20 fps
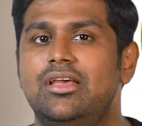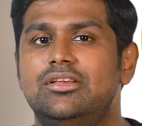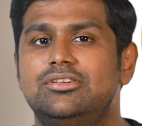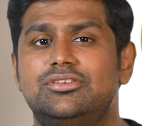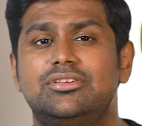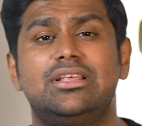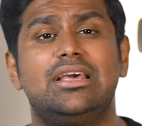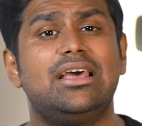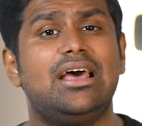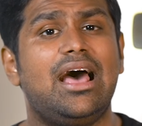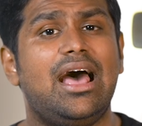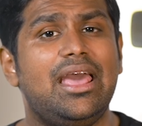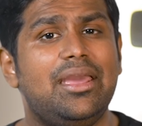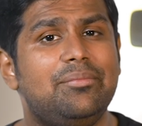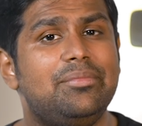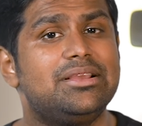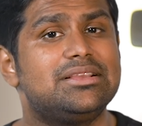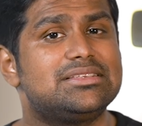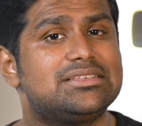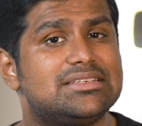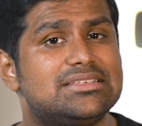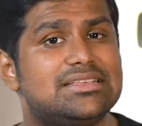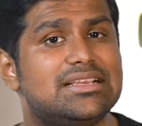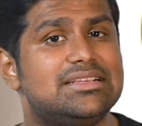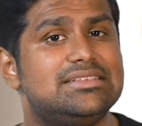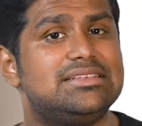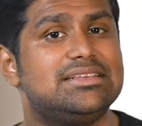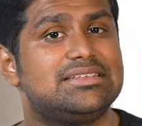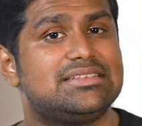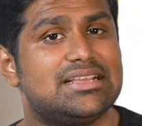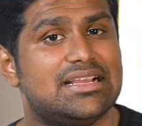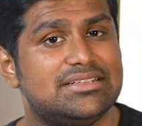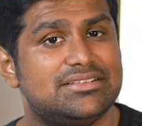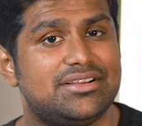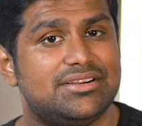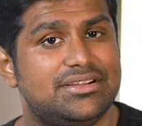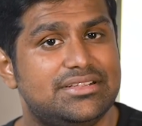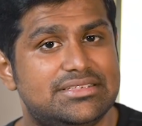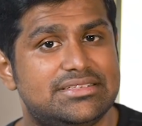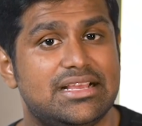So the IMX686
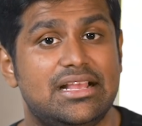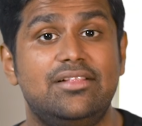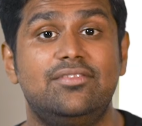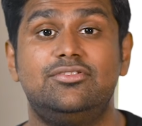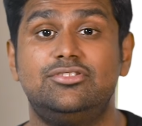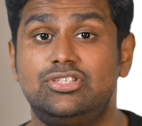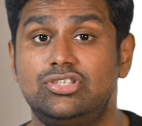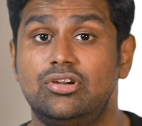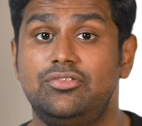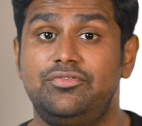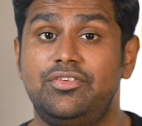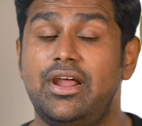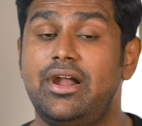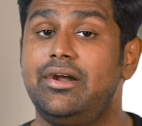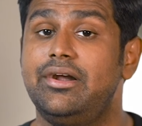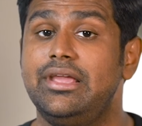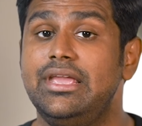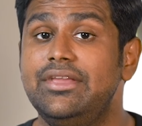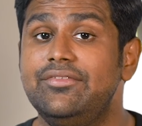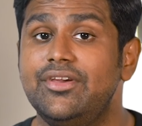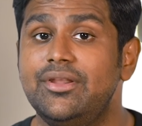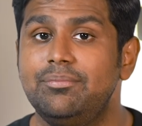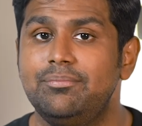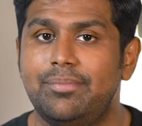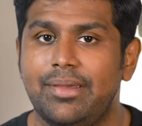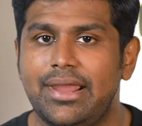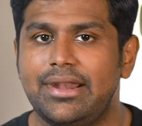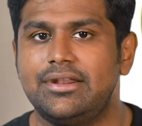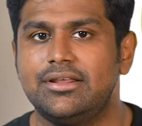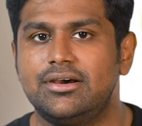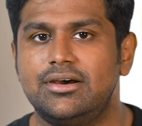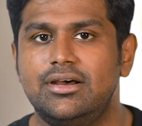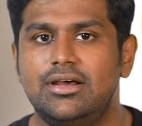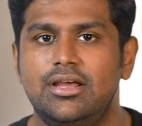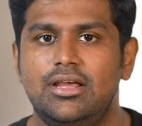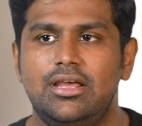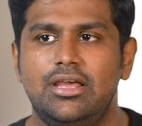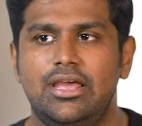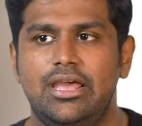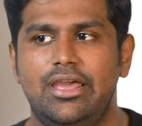sensor itself should fare even better
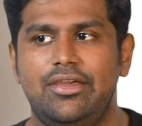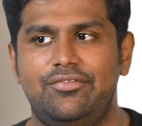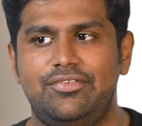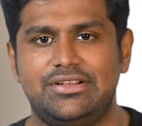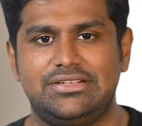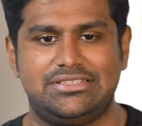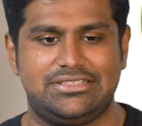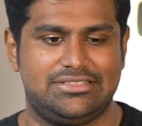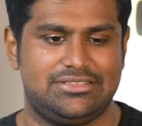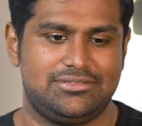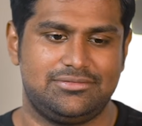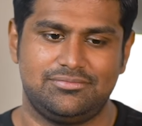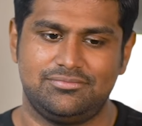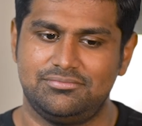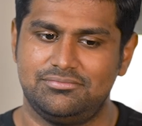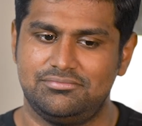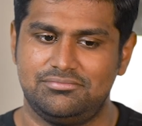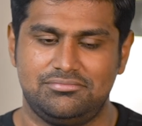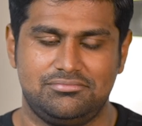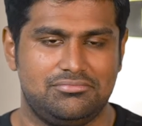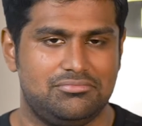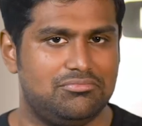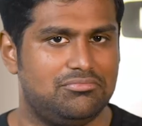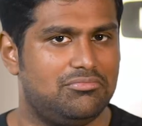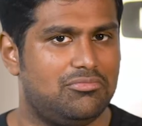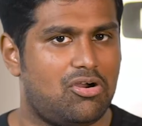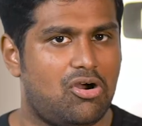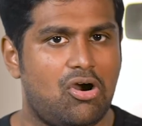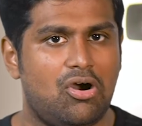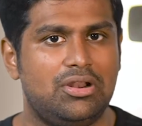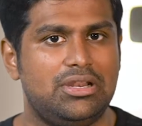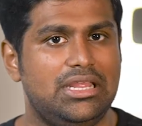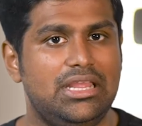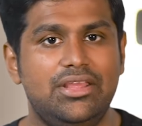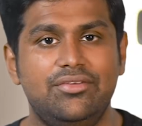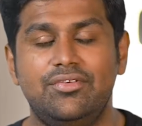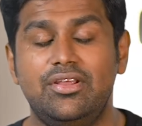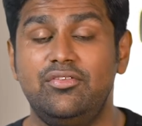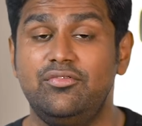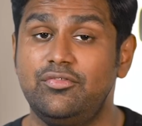if it's on
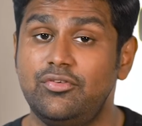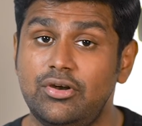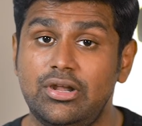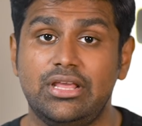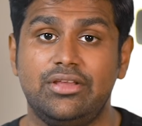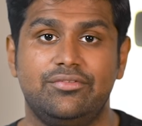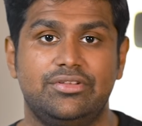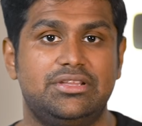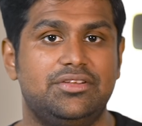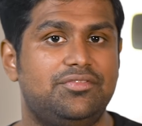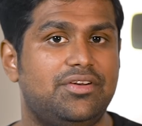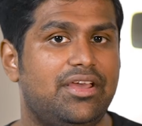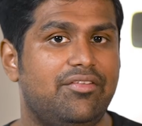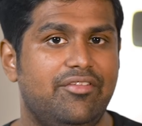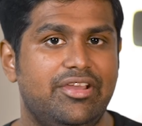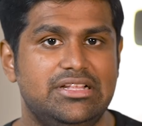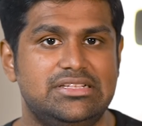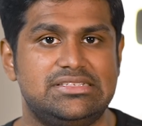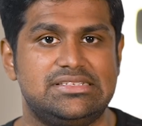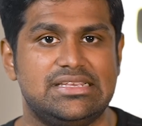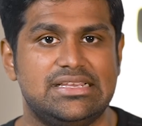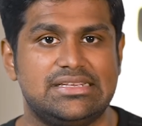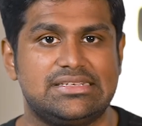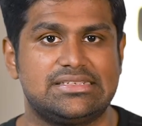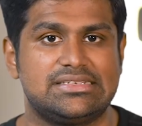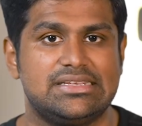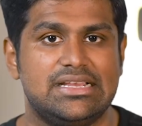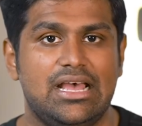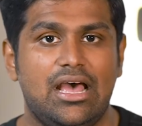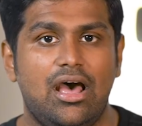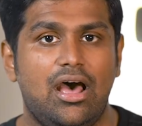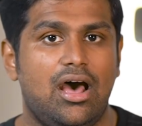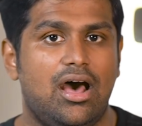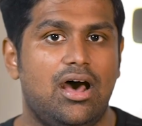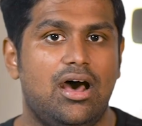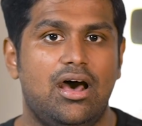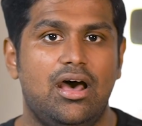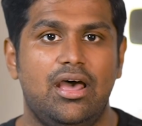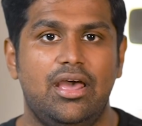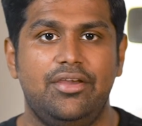even footing with the 586
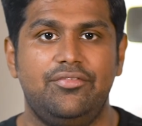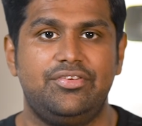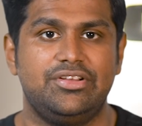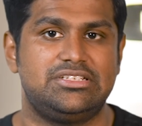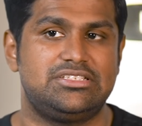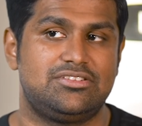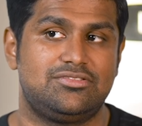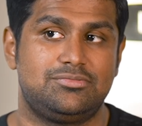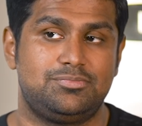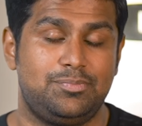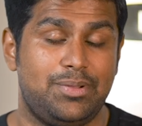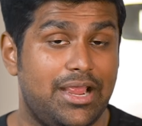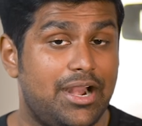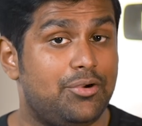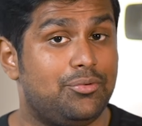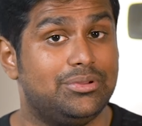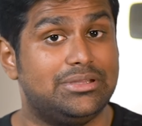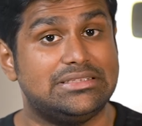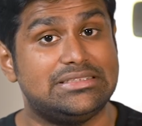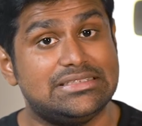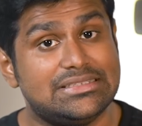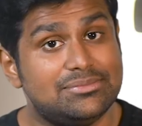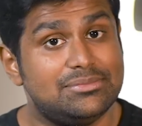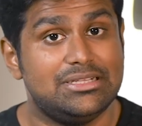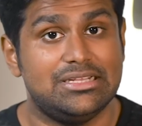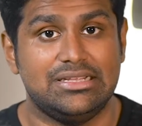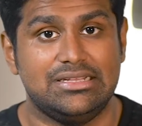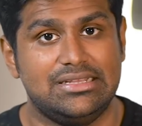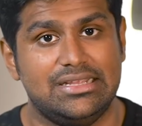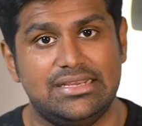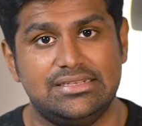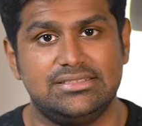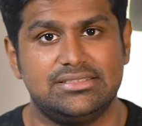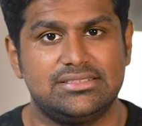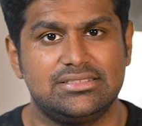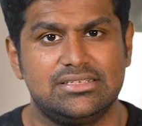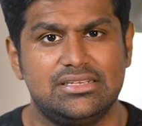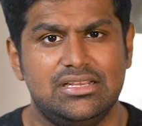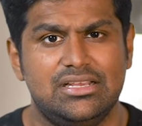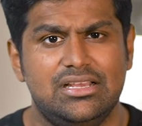uh, if it's paired with a similar lens.